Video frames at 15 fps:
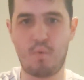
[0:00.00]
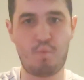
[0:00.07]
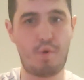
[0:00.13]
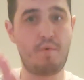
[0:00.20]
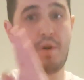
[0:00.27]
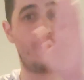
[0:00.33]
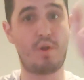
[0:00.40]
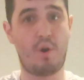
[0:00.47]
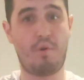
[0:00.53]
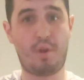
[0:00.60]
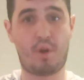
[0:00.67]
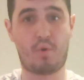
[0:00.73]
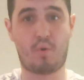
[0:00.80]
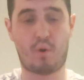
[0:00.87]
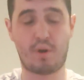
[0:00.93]
We want to know
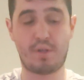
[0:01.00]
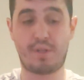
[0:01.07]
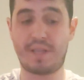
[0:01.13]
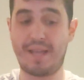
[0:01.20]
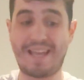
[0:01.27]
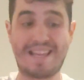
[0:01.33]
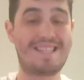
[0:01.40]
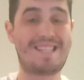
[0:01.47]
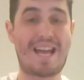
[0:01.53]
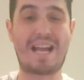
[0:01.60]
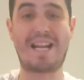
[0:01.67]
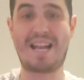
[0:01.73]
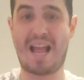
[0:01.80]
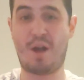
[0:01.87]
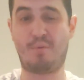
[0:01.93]
the chords
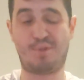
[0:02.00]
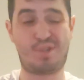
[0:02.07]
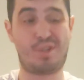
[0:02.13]
inside and out